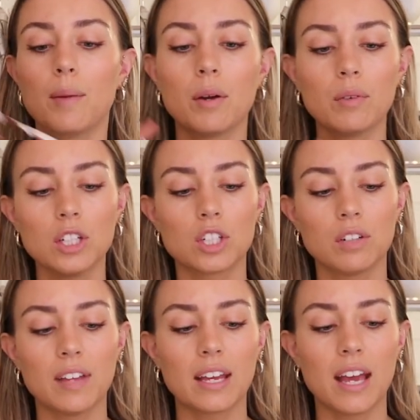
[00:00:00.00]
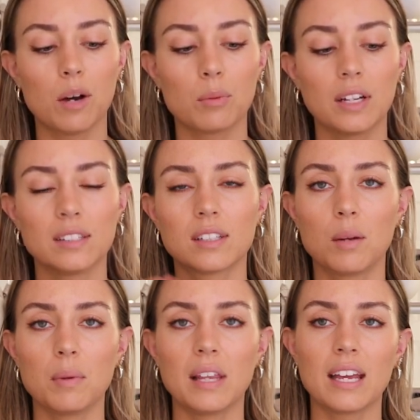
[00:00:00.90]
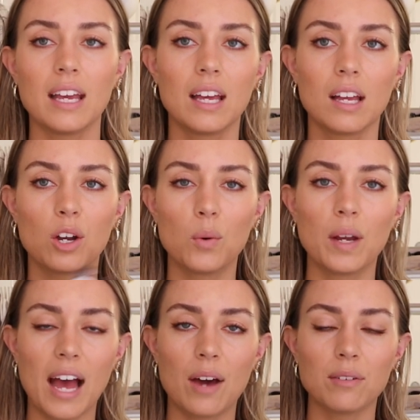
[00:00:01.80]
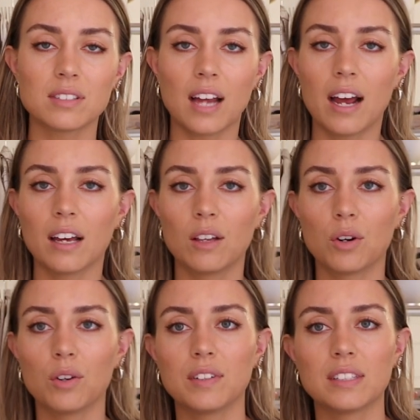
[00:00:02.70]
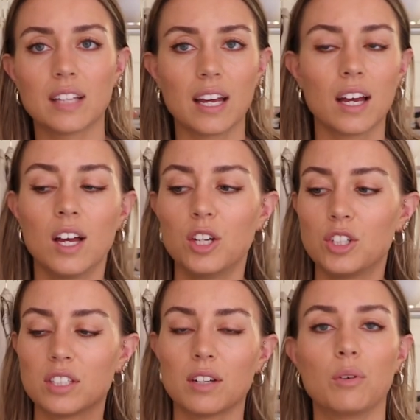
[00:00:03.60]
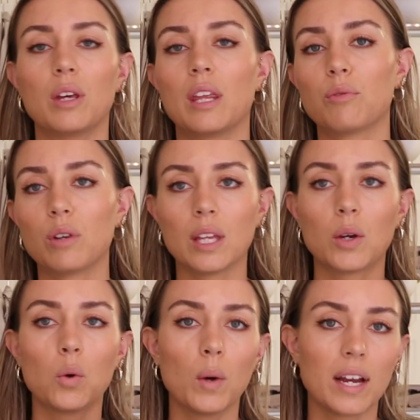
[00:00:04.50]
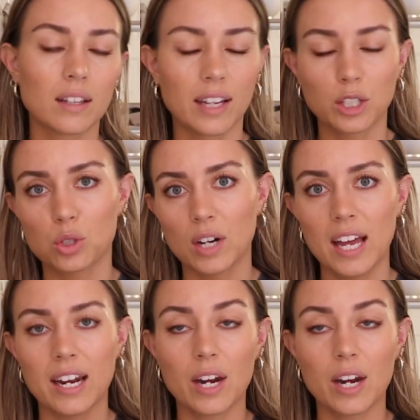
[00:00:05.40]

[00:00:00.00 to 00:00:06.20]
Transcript: I'm not really sure if like cow print is gonna be like going out of style or if it's like just a really, quick like trend.